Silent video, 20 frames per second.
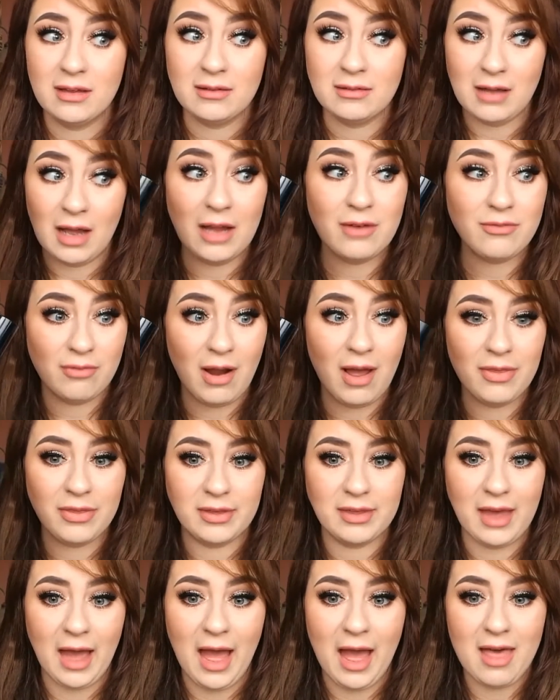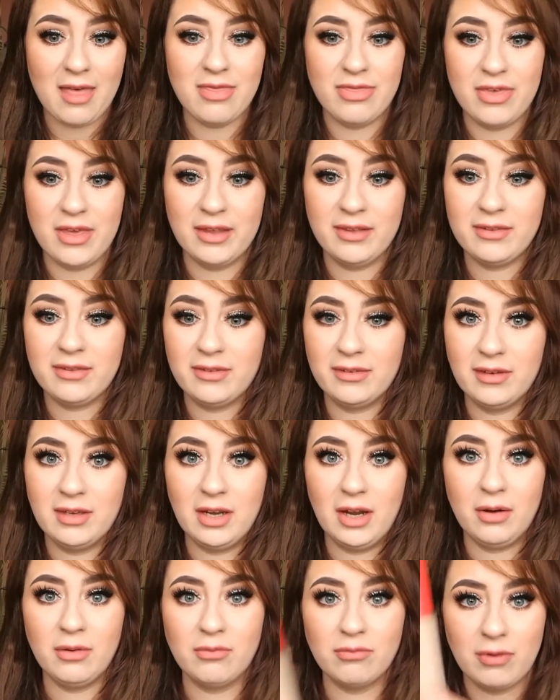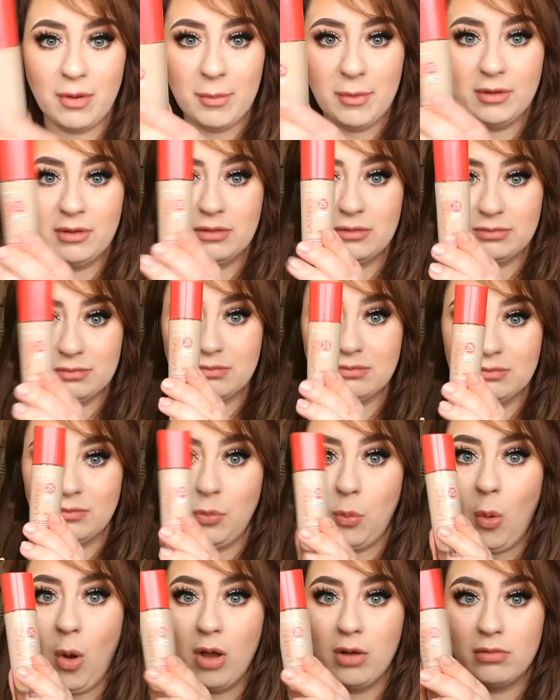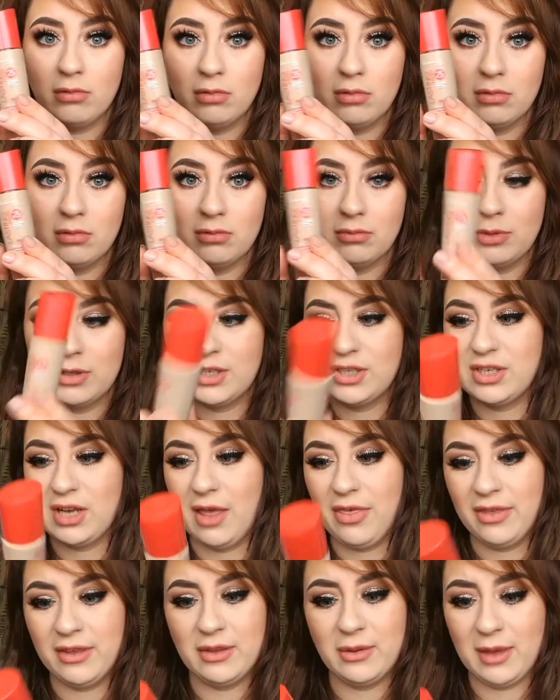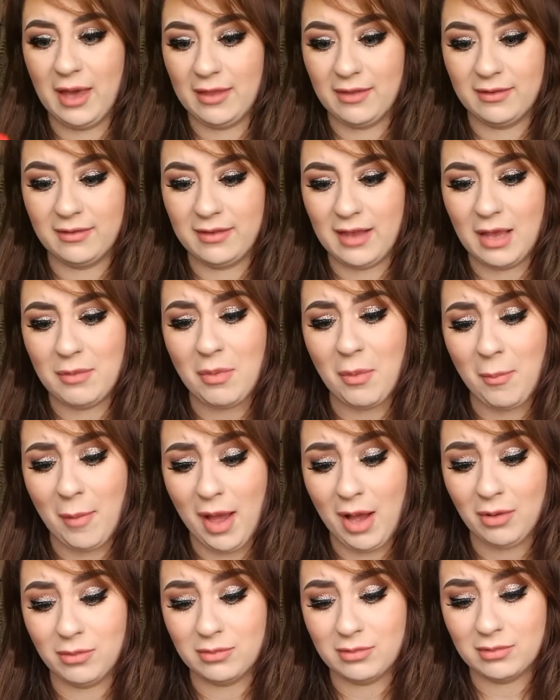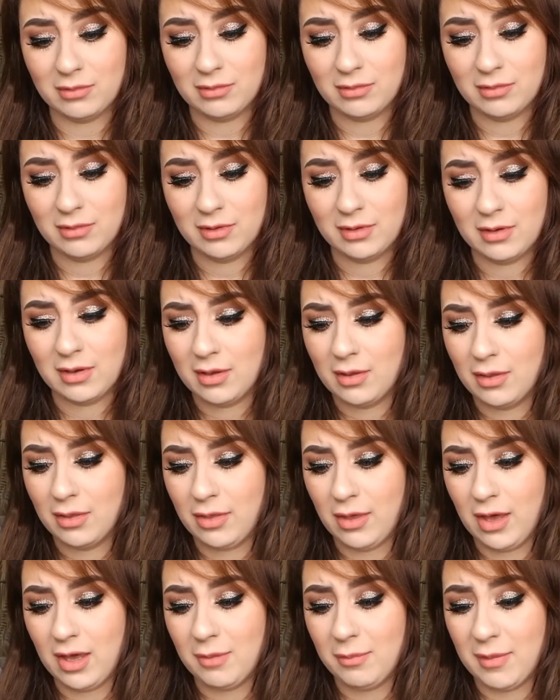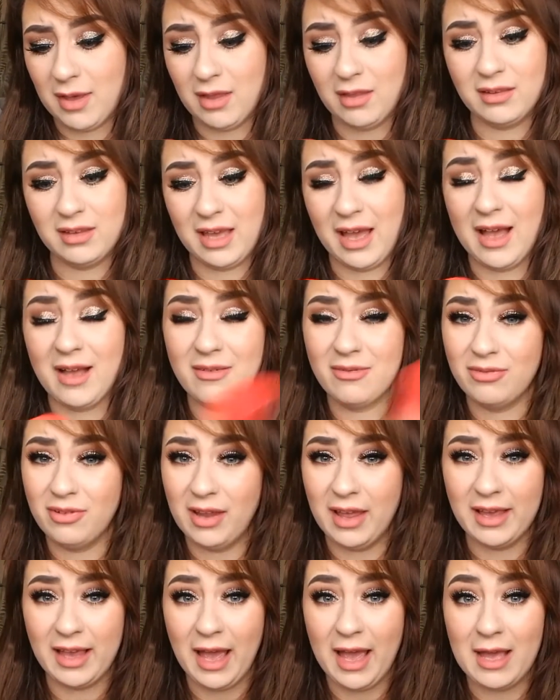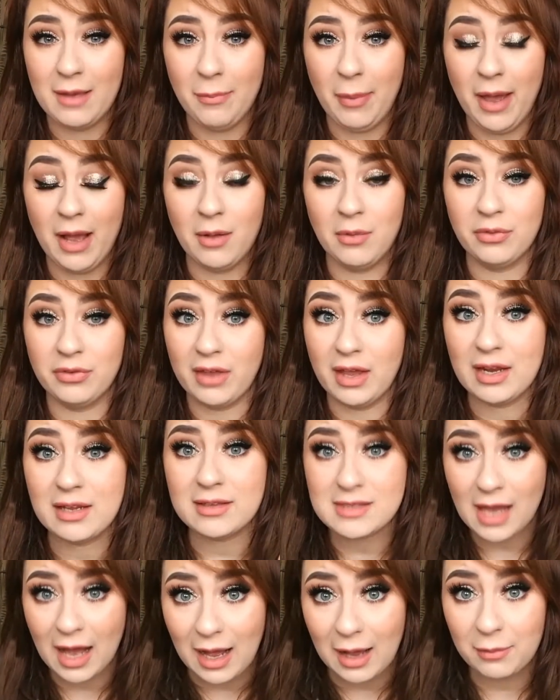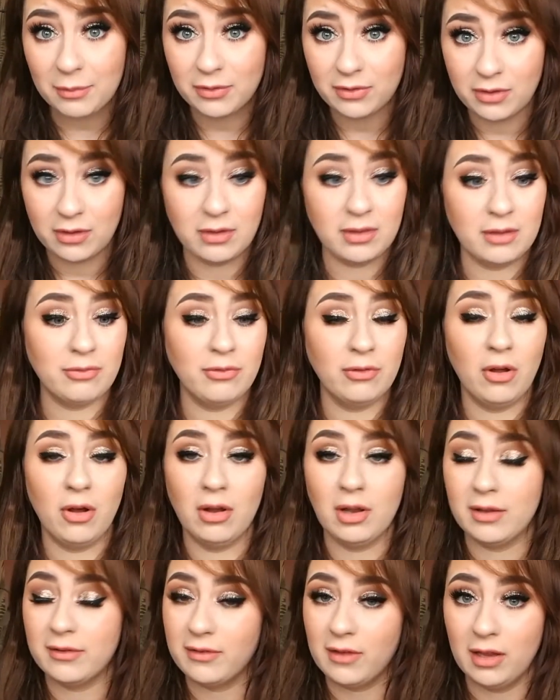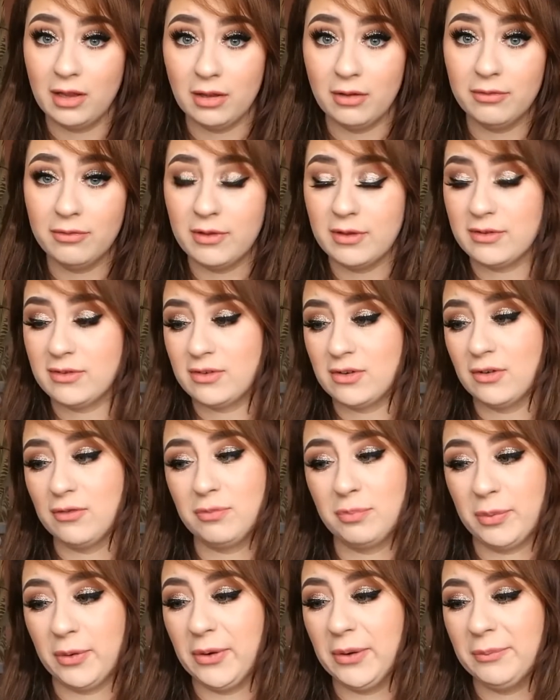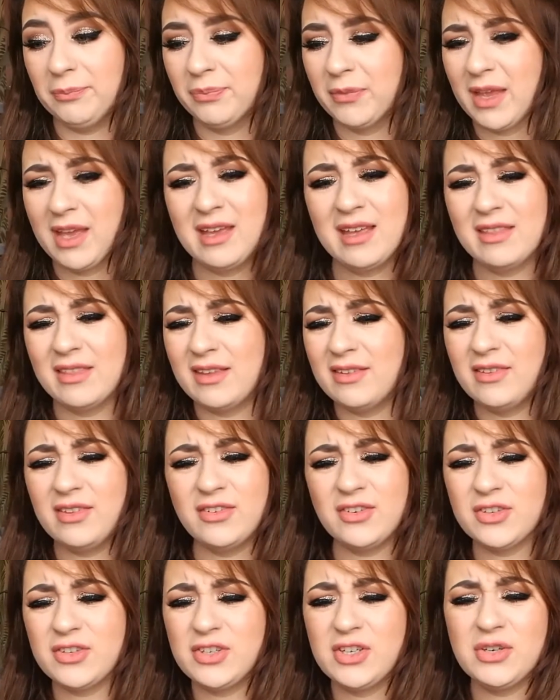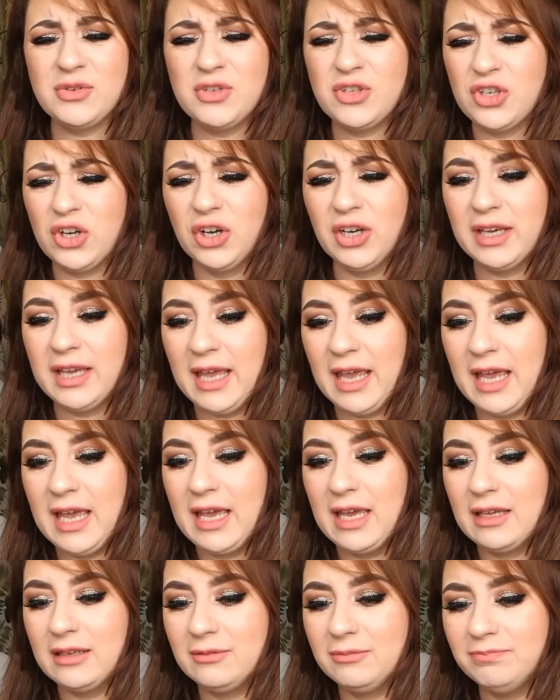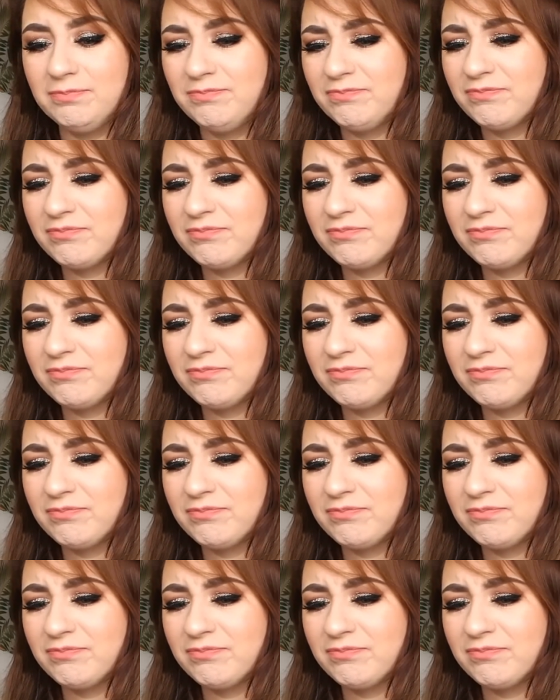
I'd rather get this, you know, Rimmel one, which I think you get the same amount, 30ml, yeah, for like £8, and it's absolutely flawless. I love this stuff, but this is just too chunky and